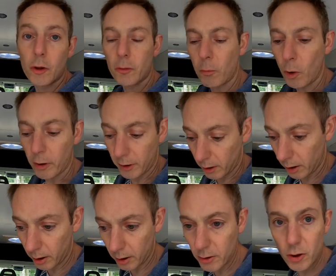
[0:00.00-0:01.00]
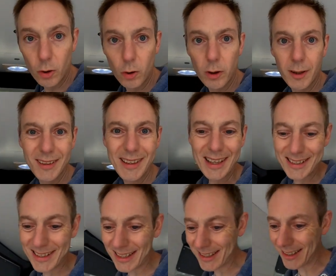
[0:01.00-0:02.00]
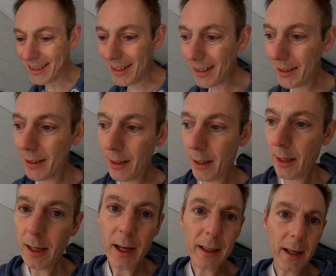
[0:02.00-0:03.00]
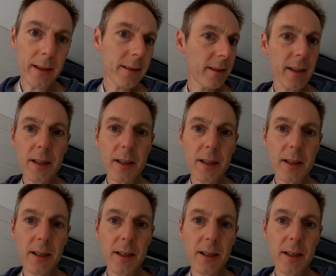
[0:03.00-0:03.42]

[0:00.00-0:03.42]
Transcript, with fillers: Good morning. So, next day today. Again, the